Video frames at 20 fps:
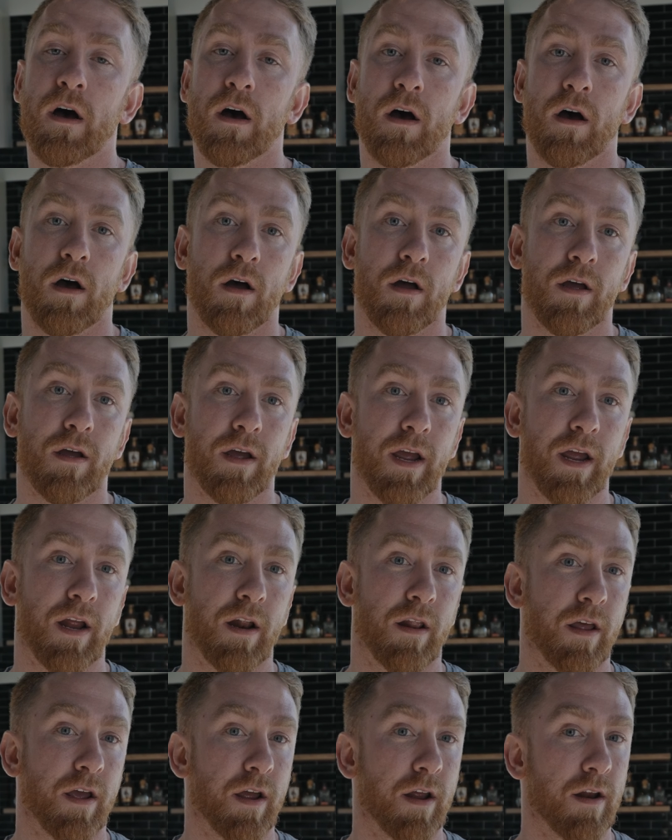
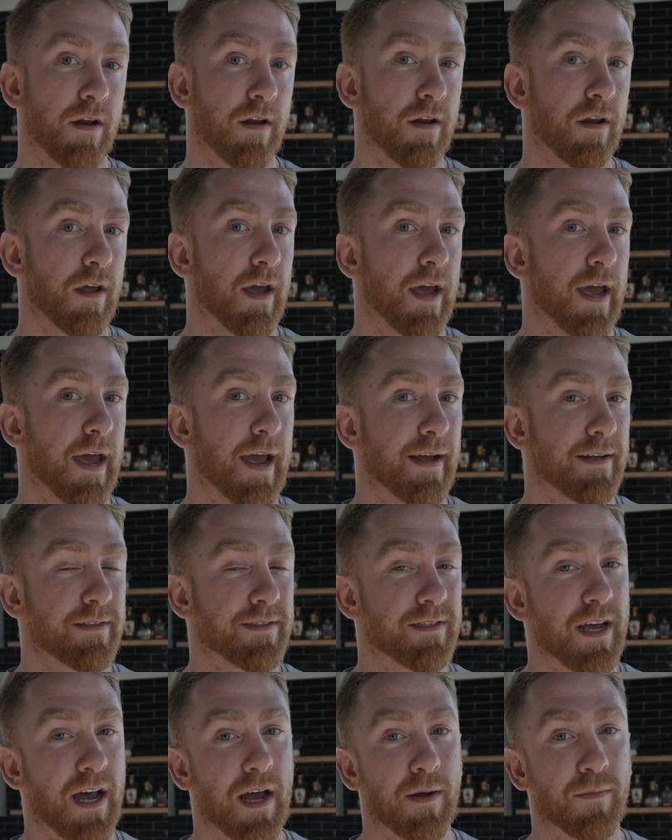And then
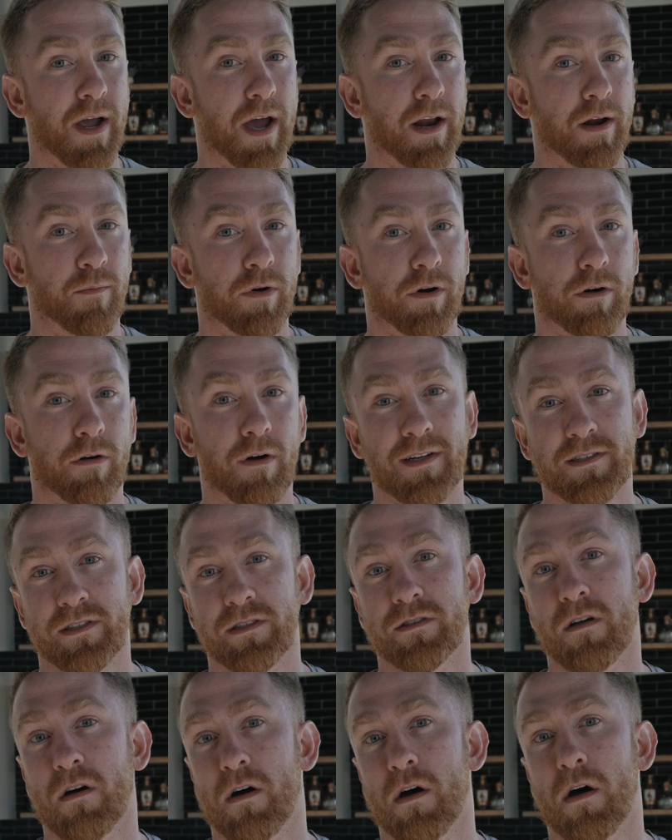as time kind of
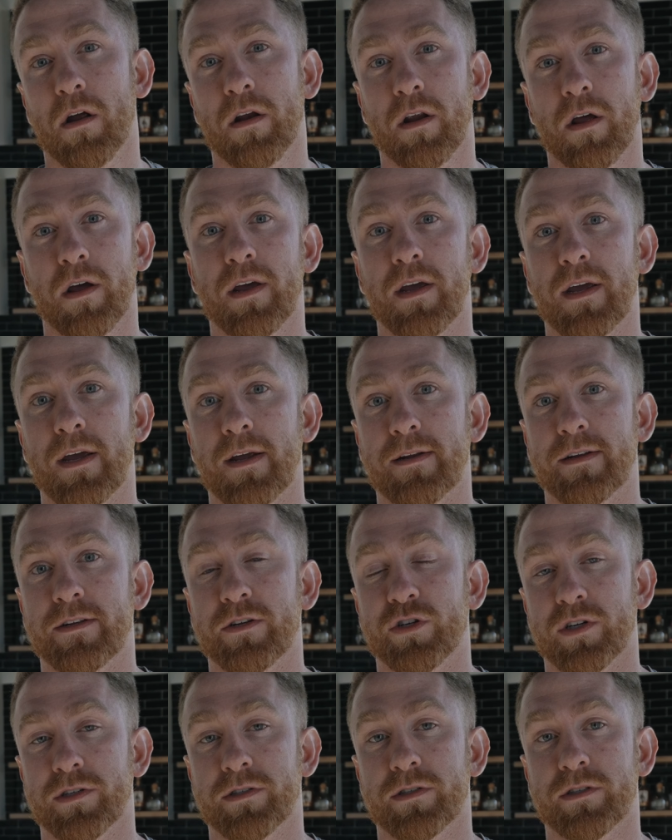progresses on, it
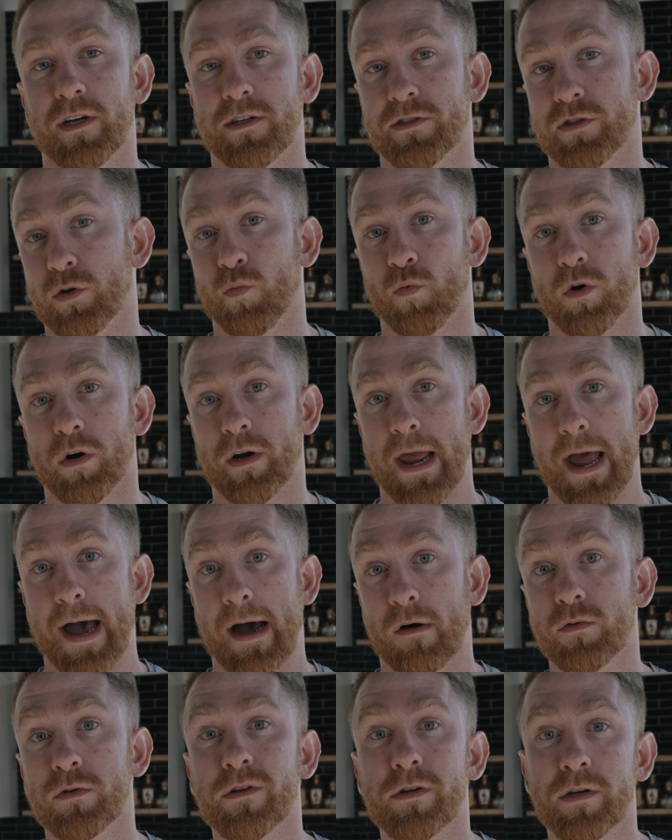just doesn't work
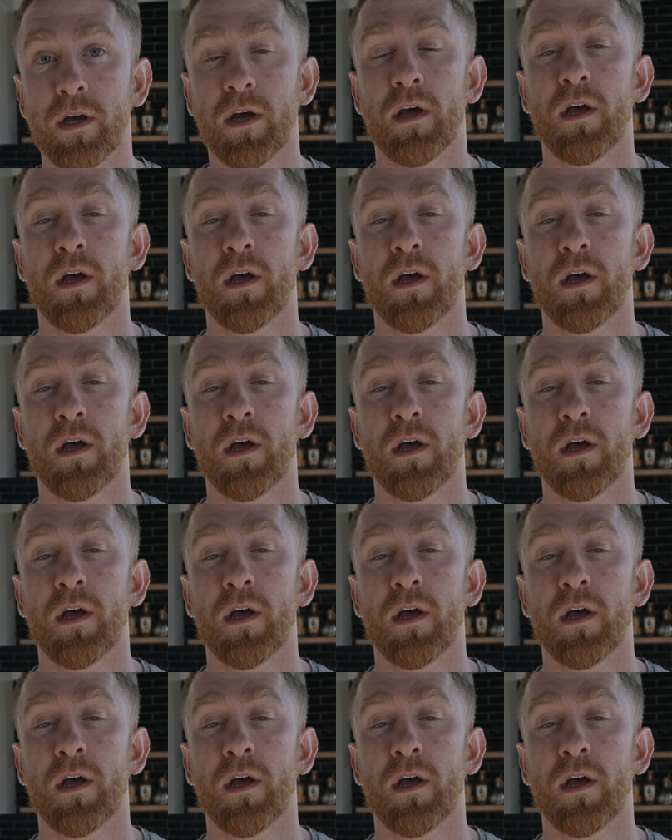out.